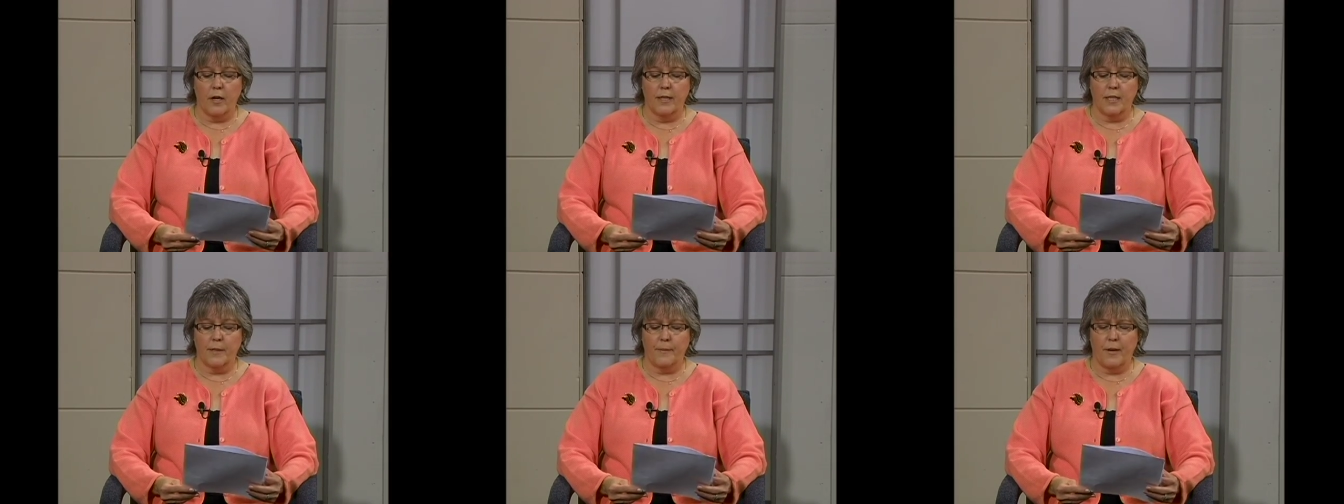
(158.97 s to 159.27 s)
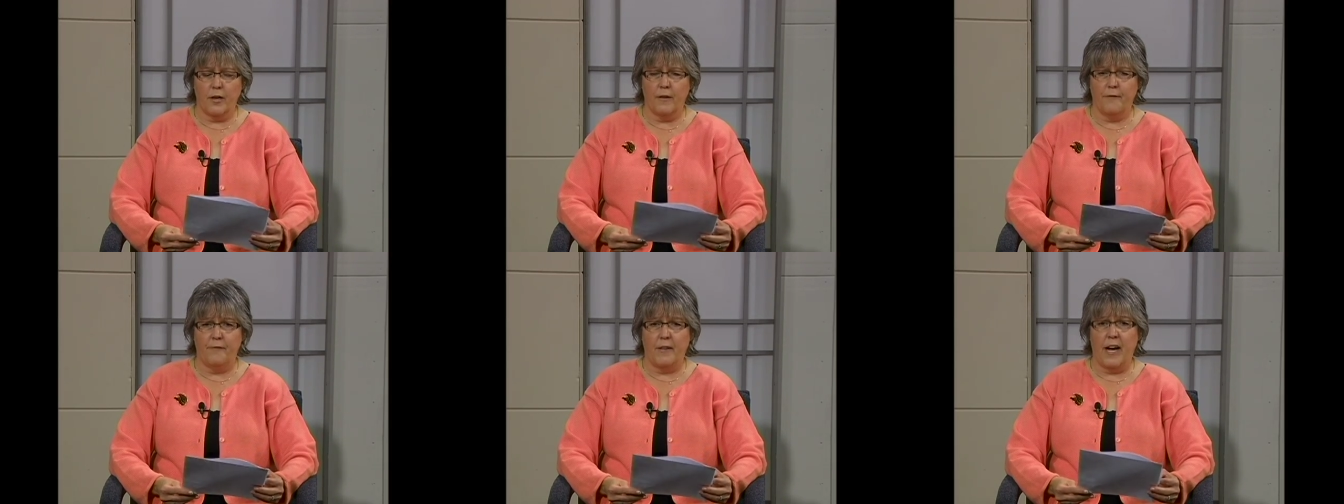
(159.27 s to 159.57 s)
It's
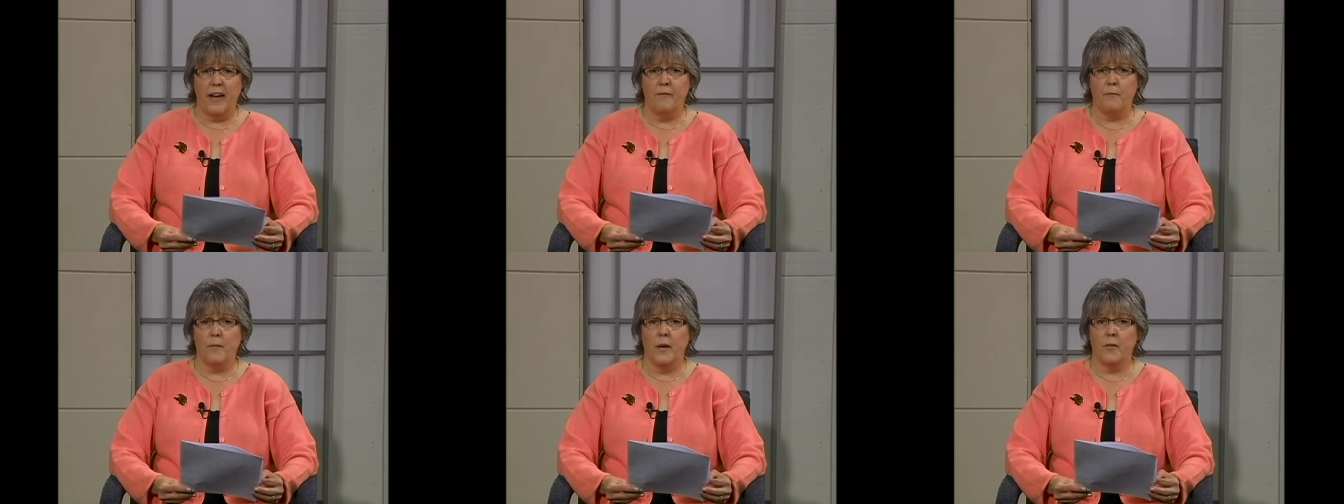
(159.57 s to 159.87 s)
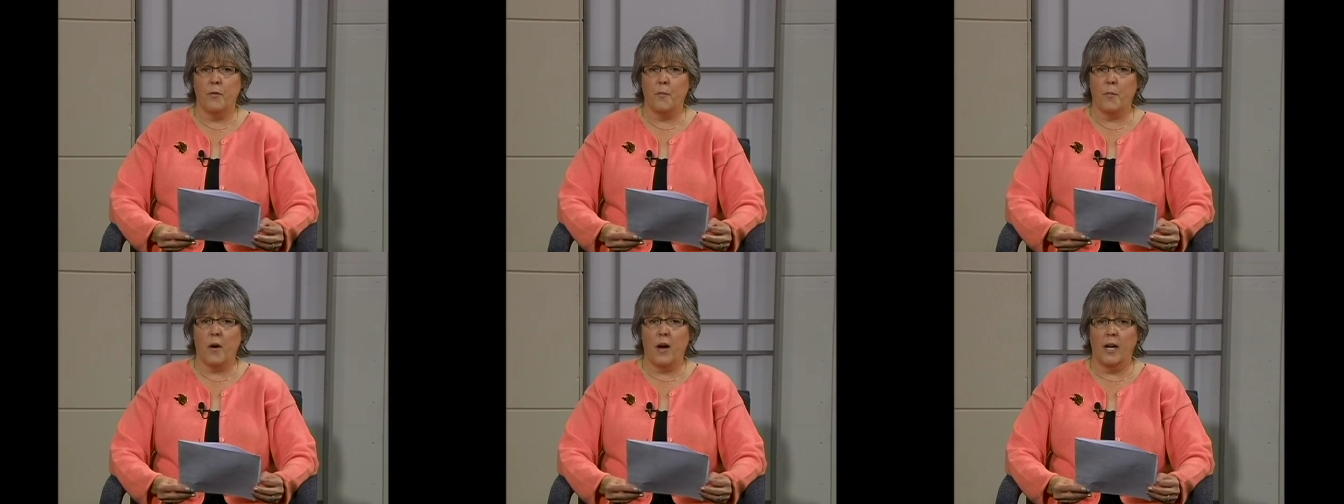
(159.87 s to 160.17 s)
about a
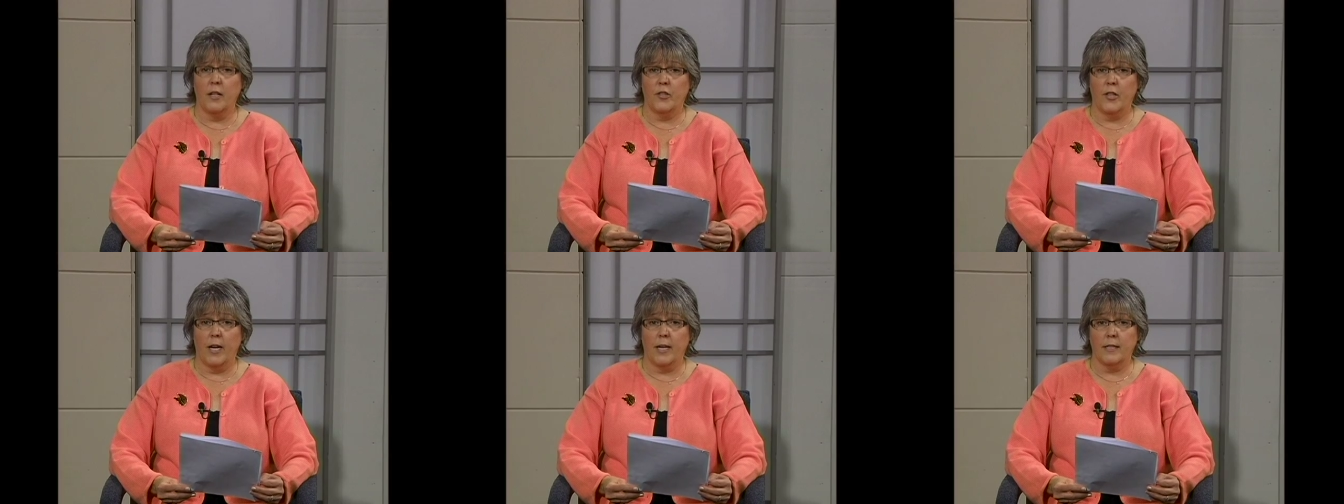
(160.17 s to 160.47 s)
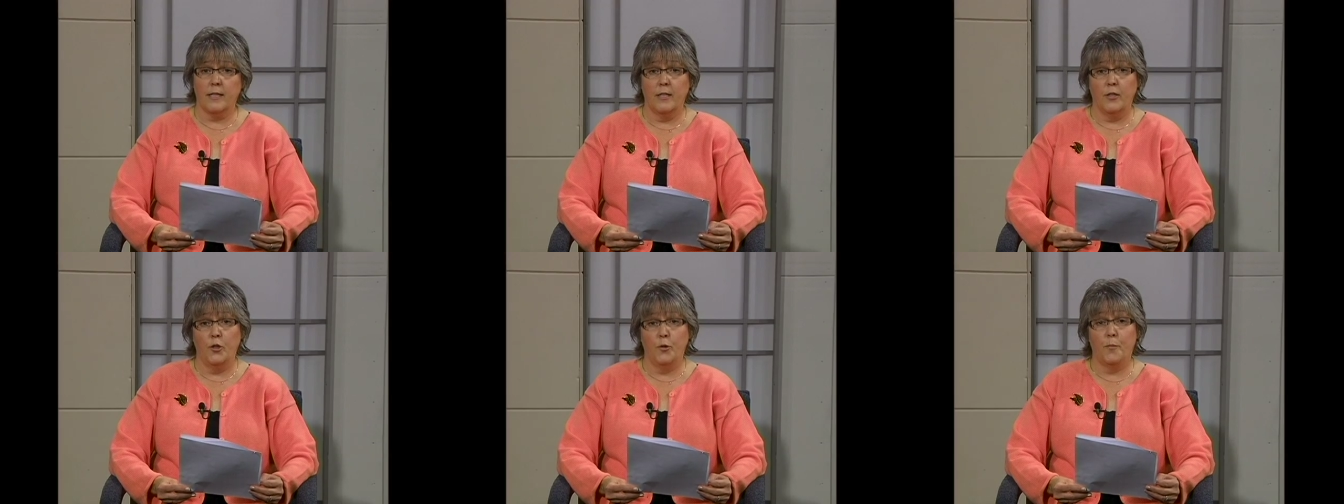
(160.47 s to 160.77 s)
5-month
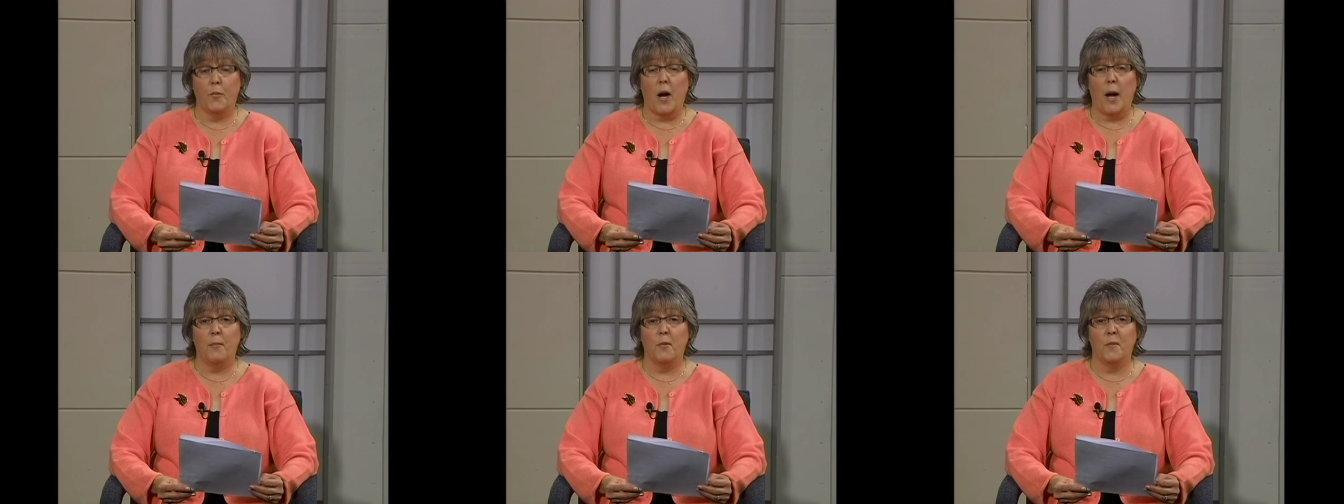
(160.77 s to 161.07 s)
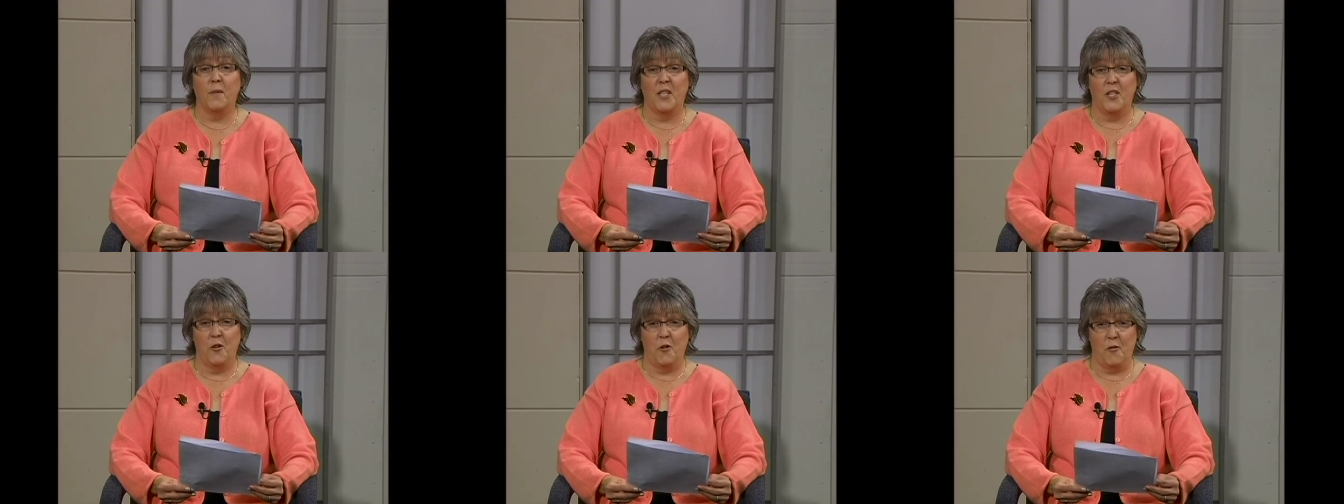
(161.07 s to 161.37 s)
project, and you
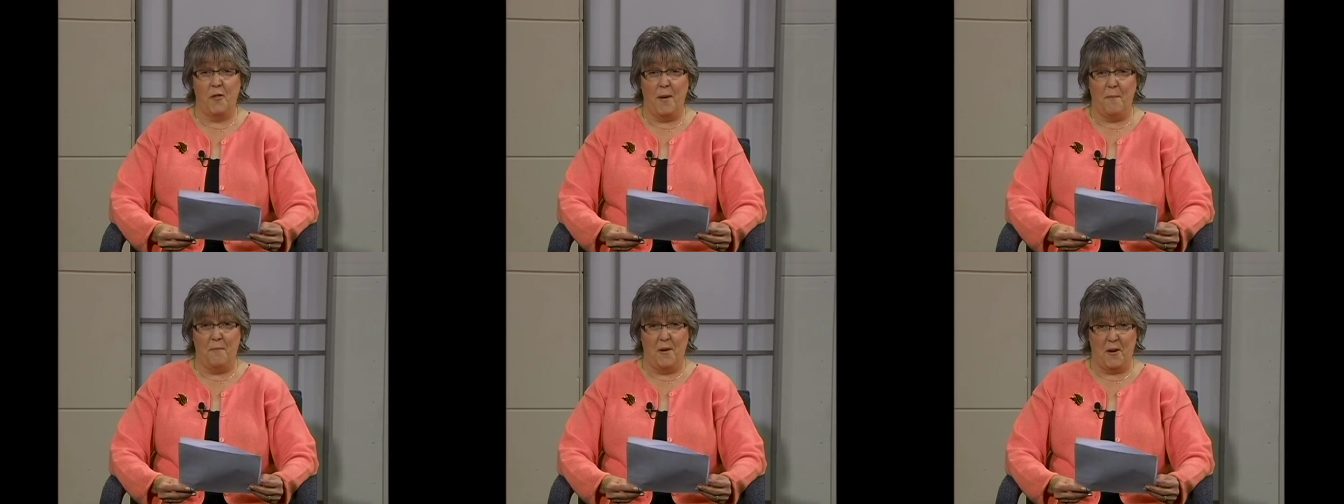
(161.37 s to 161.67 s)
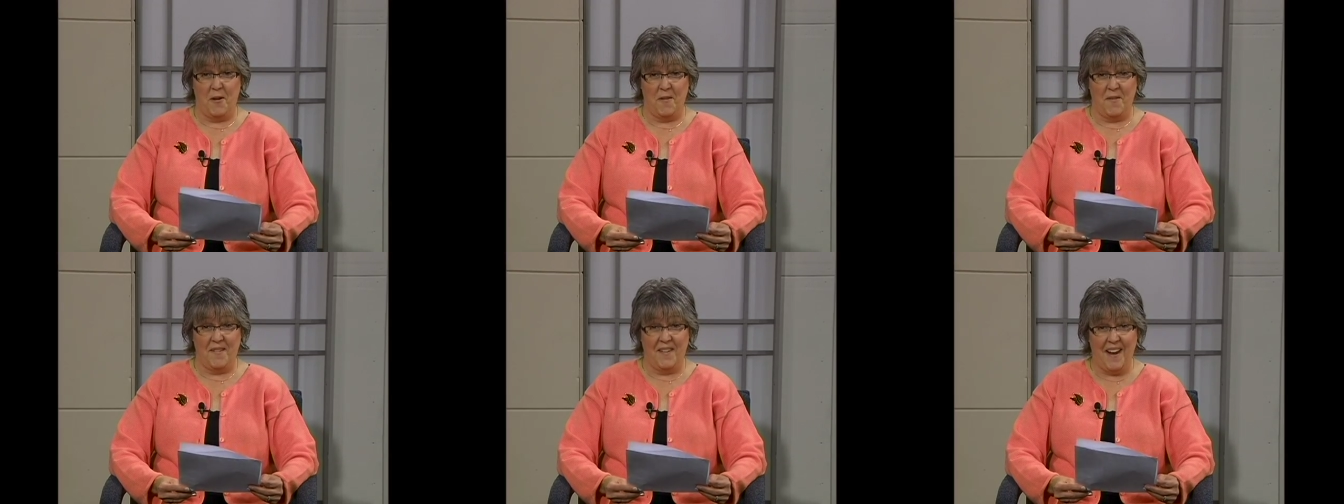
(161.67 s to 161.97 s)
probably know that
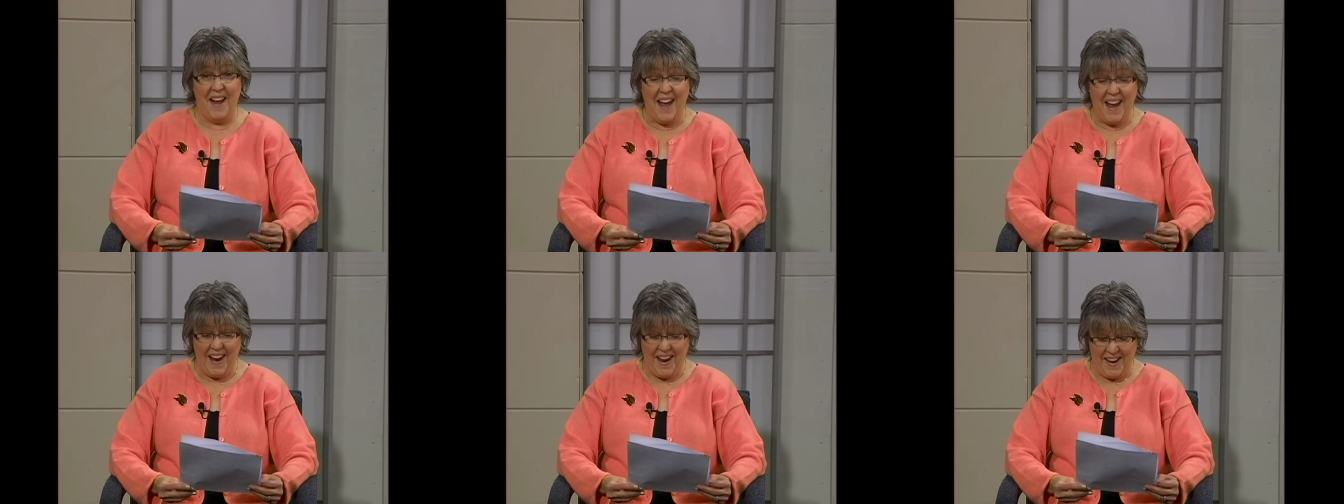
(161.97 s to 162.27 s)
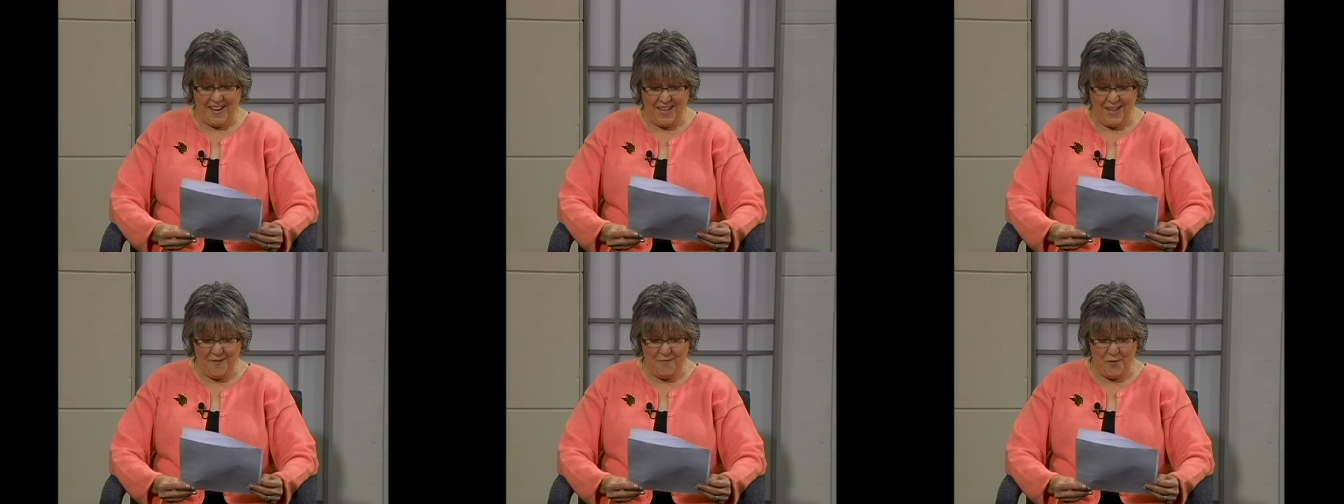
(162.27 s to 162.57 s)
better than I,
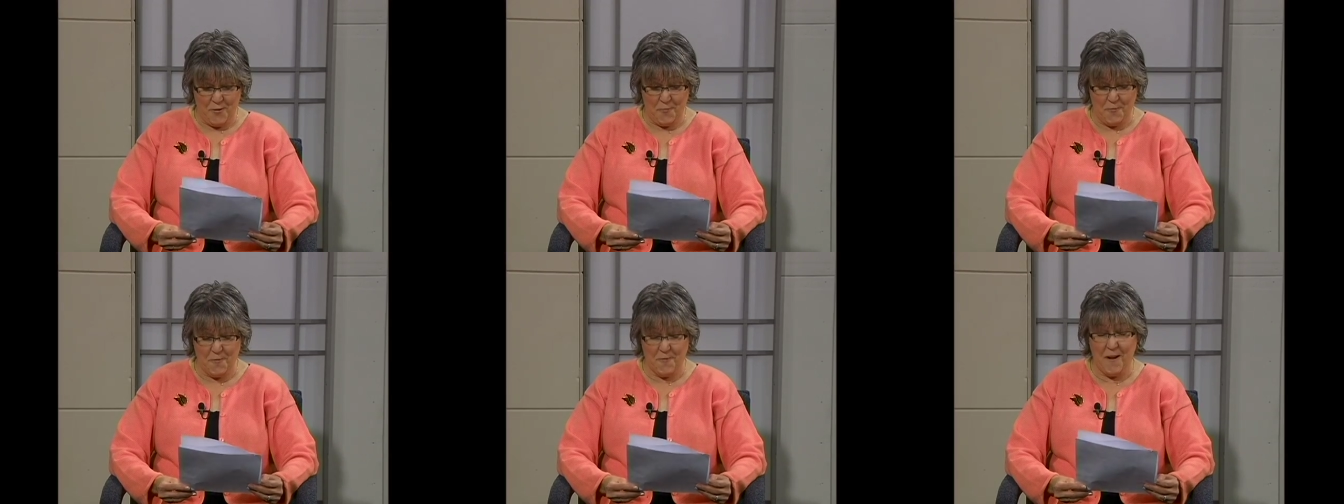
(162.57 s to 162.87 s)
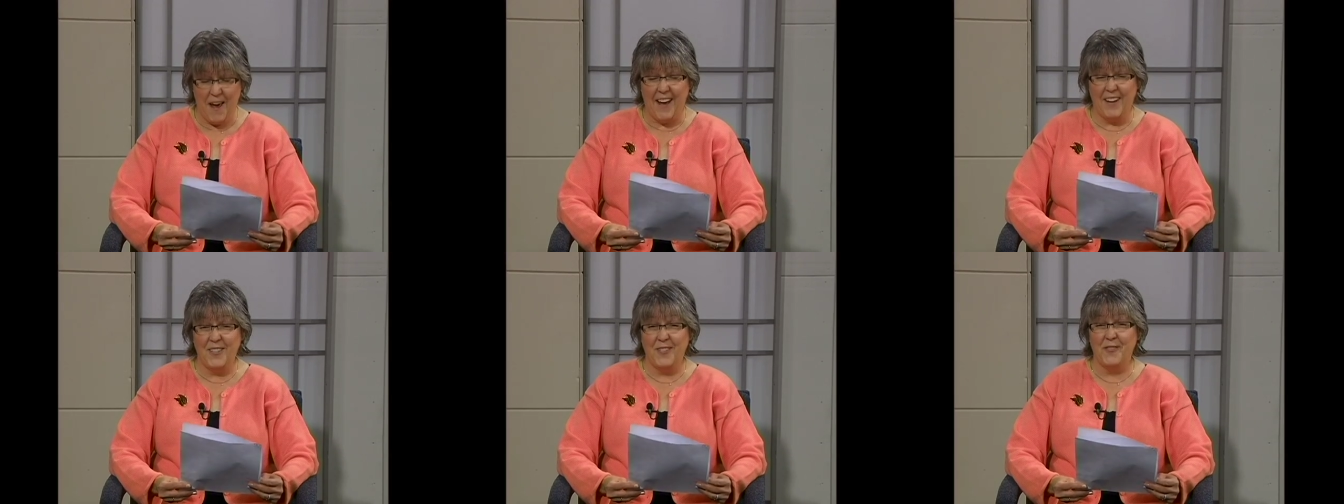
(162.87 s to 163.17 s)
any of you who
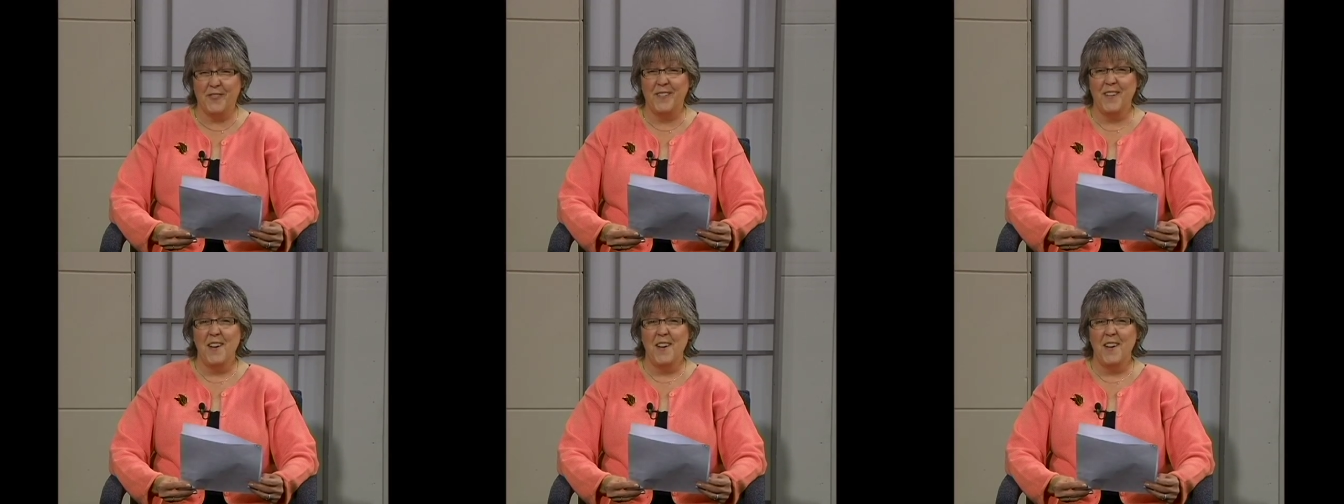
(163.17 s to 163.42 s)
had to